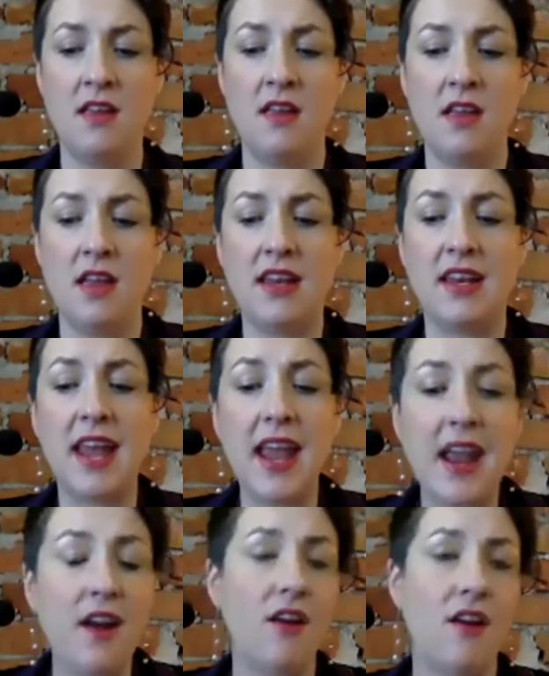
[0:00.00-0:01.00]
and
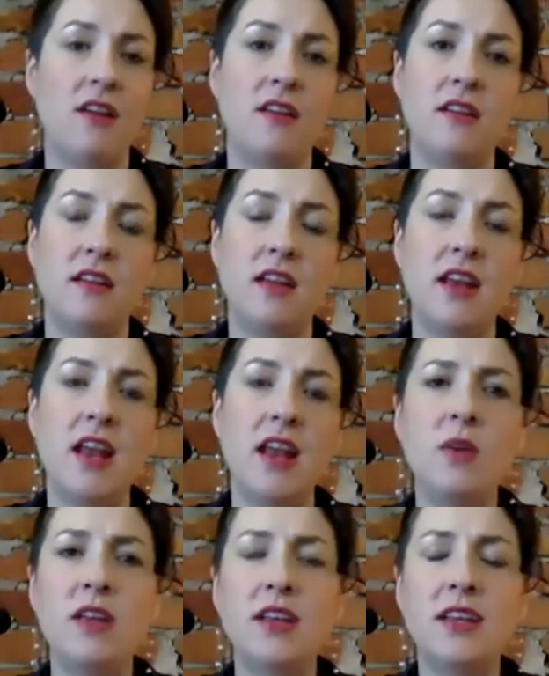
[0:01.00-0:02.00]
care, and how we
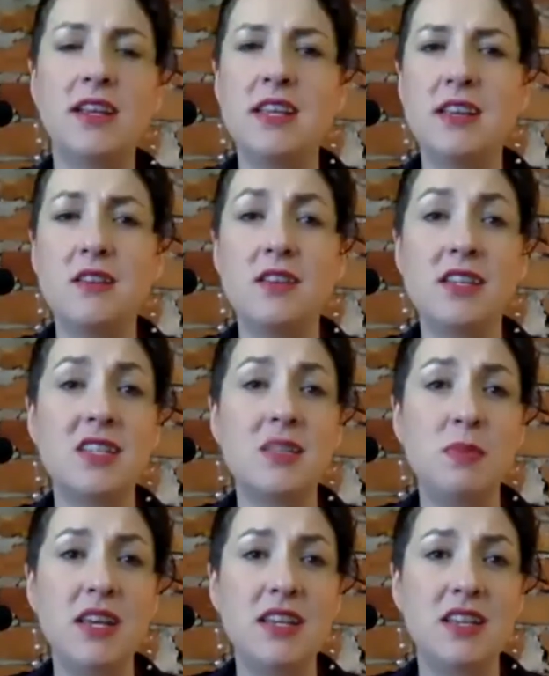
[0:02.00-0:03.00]
could continue to
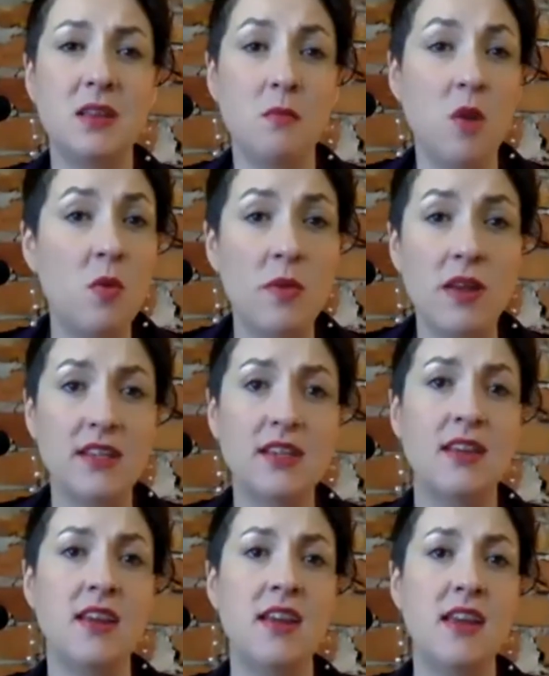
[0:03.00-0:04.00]
speak to the moment,
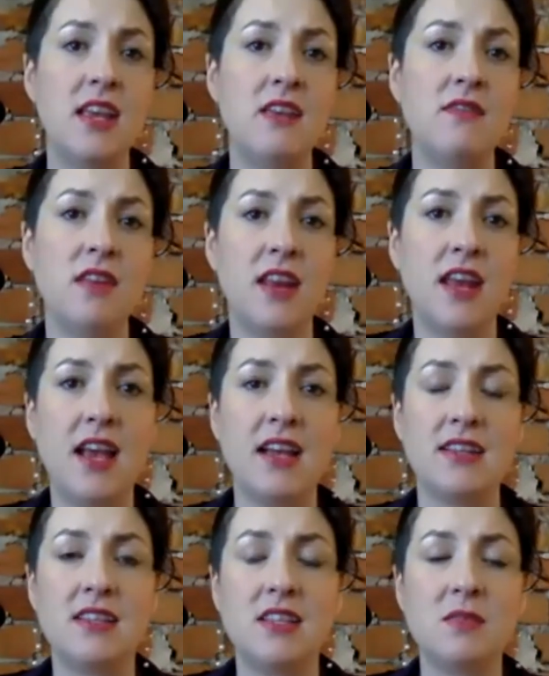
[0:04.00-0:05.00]
even
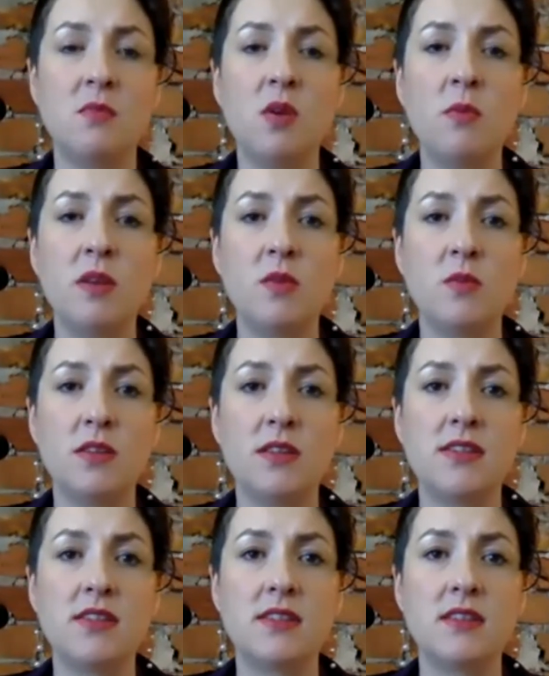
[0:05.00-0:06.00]
as this moment
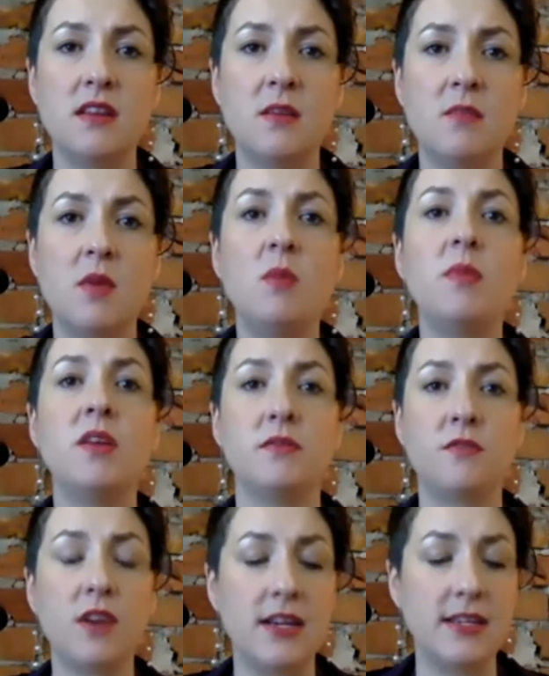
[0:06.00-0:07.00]
was a moment of
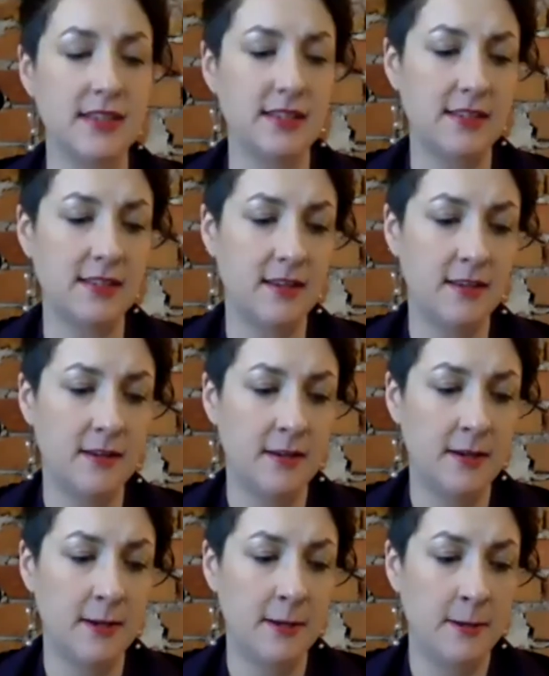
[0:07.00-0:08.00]
crisis.
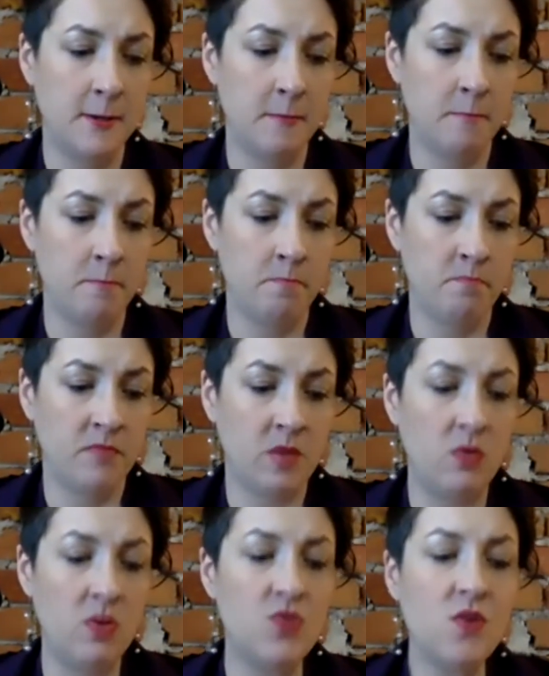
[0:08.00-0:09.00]

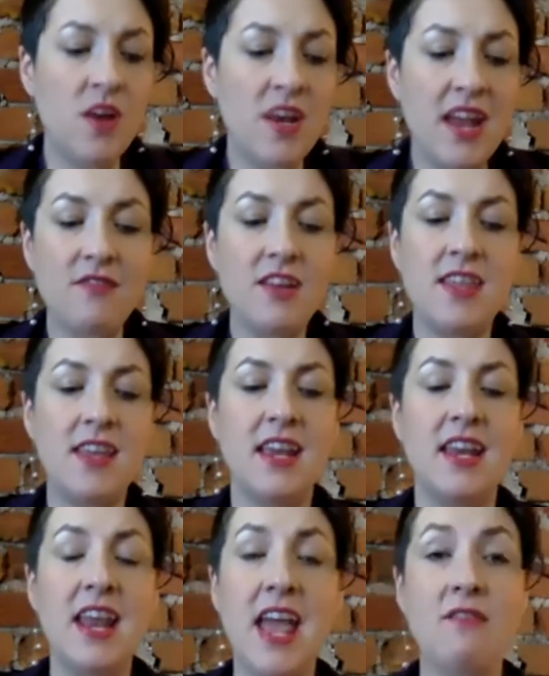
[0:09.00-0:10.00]
We drew on everything
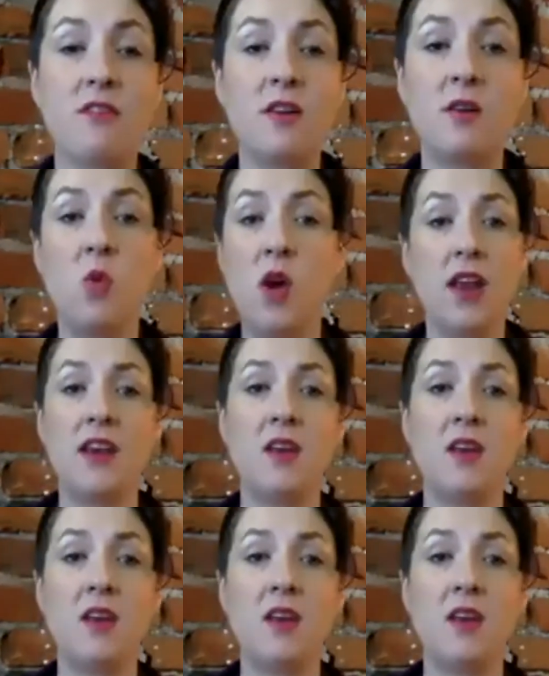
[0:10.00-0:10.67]
and everyone